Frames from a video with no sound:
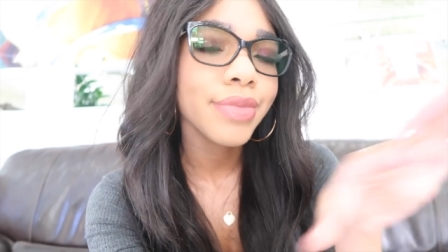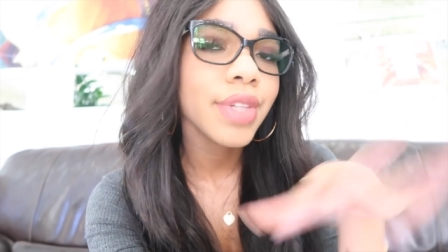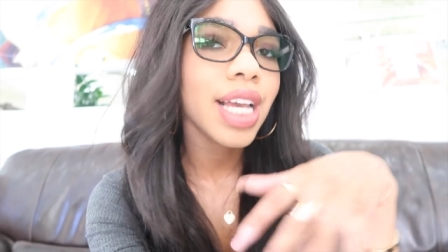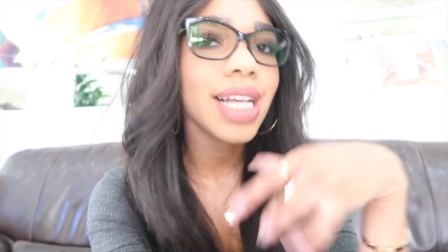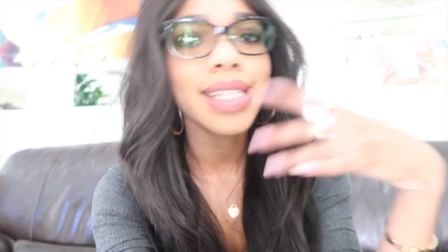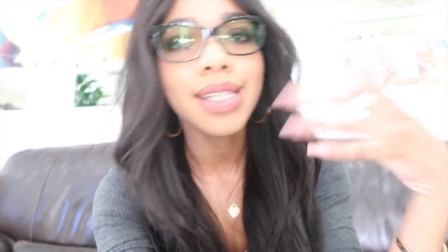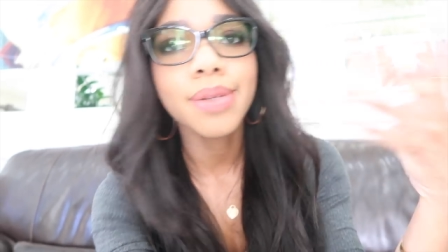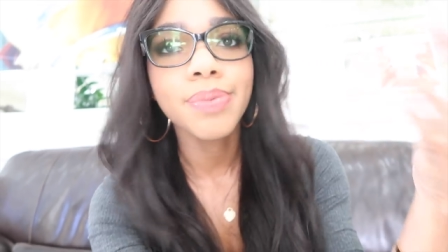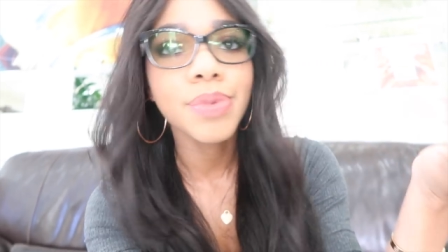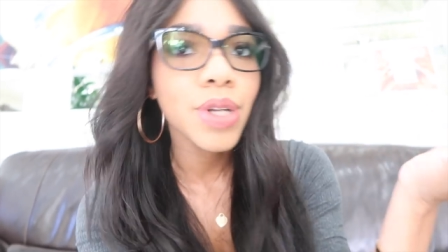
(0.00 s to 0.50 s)

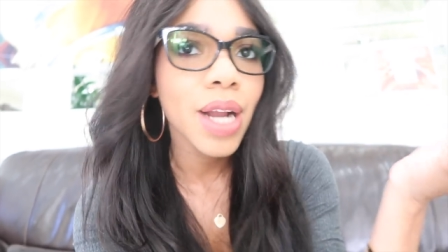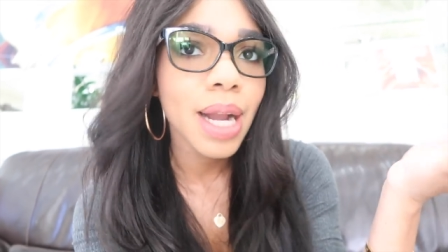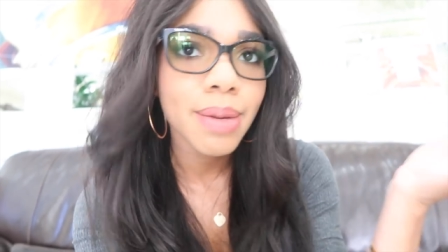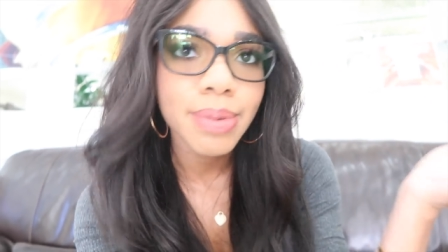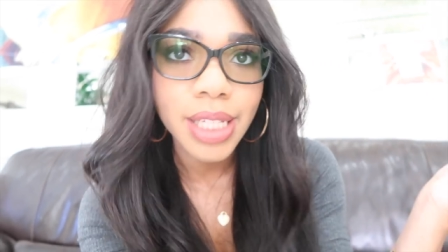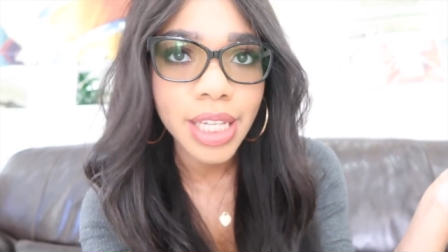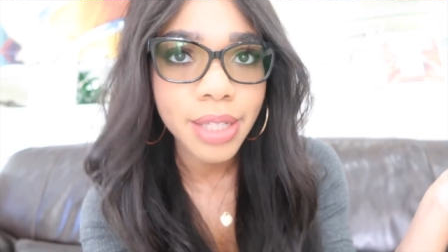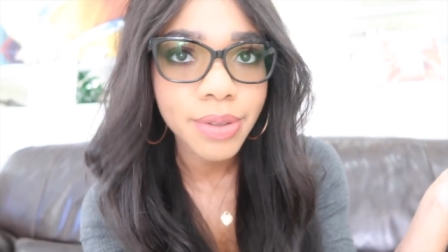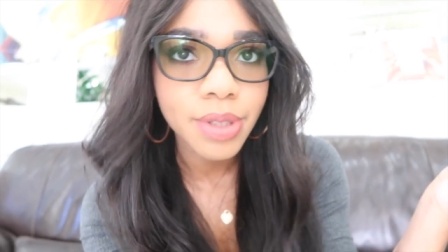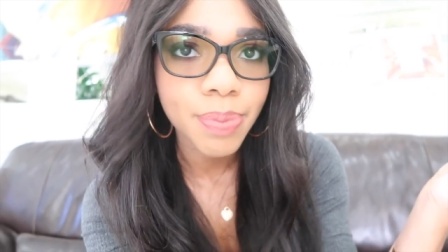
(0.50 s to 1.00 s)
and subscribe
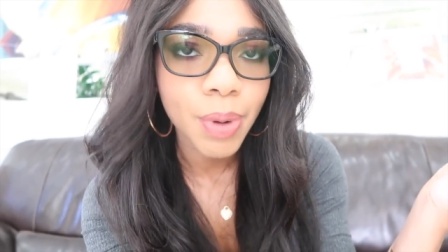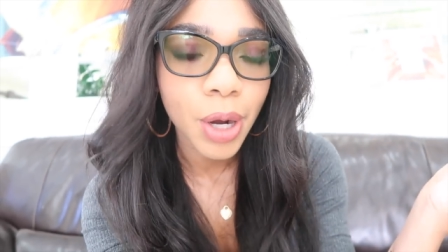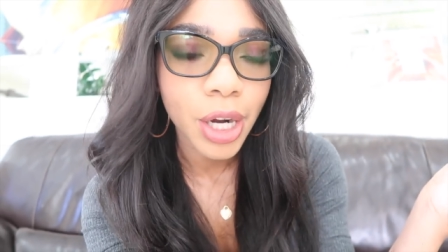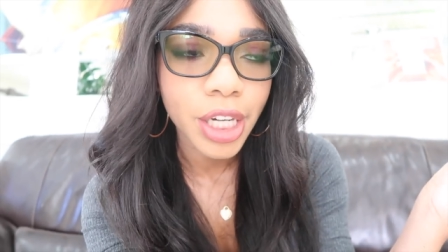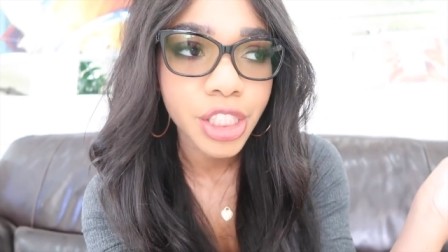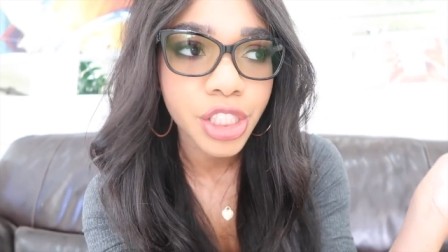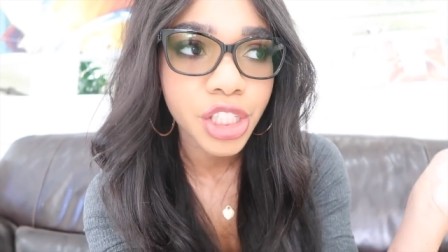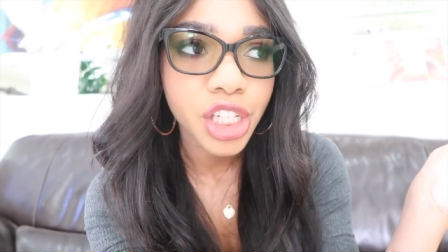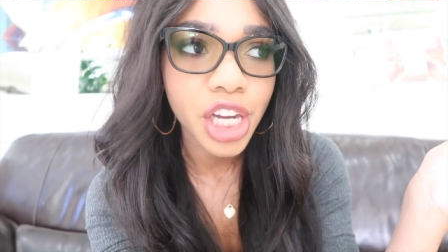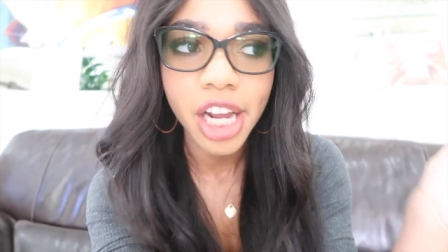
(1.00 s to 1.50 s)
to Guilty
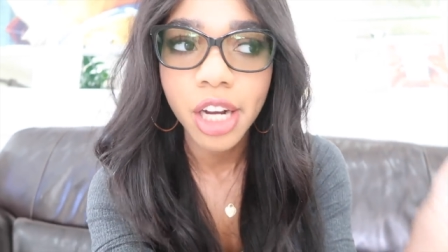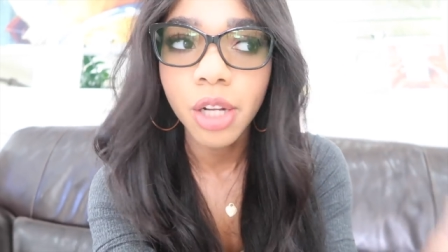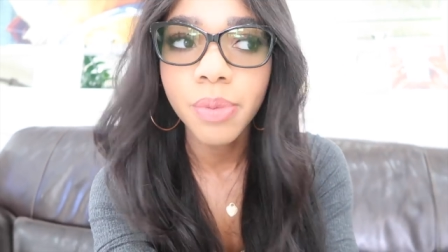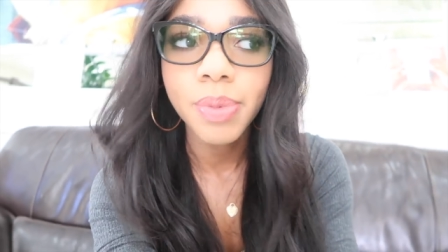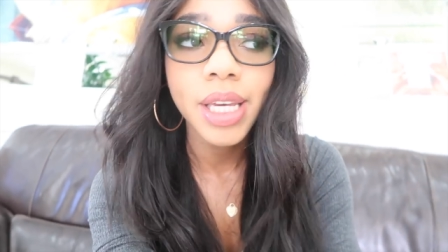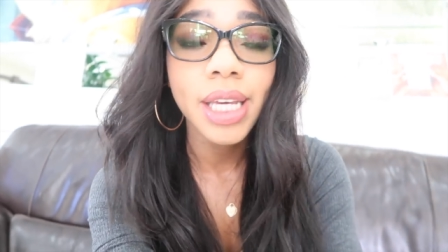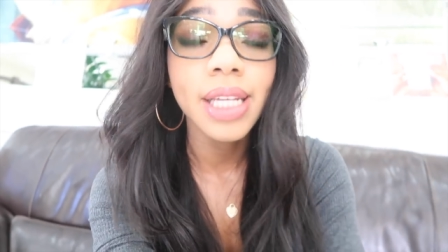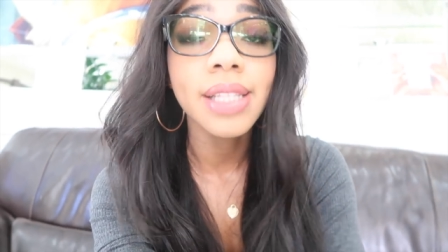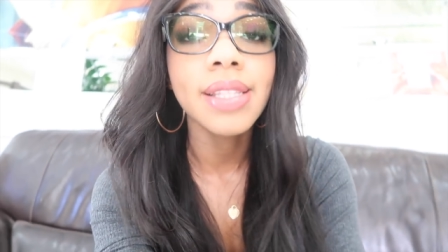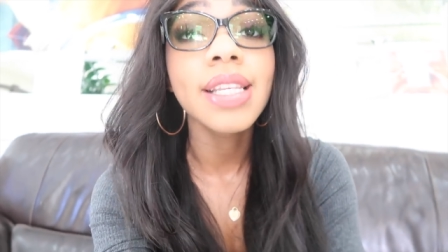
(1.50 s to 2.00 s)
Parties channel
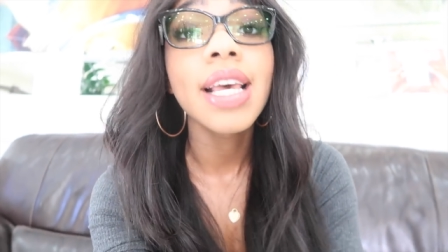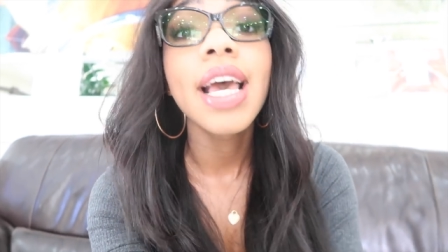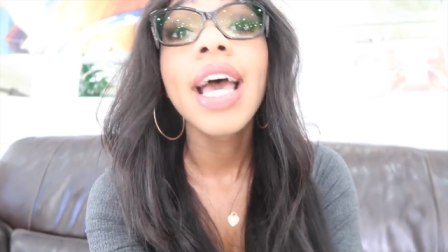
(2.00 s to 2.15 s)
because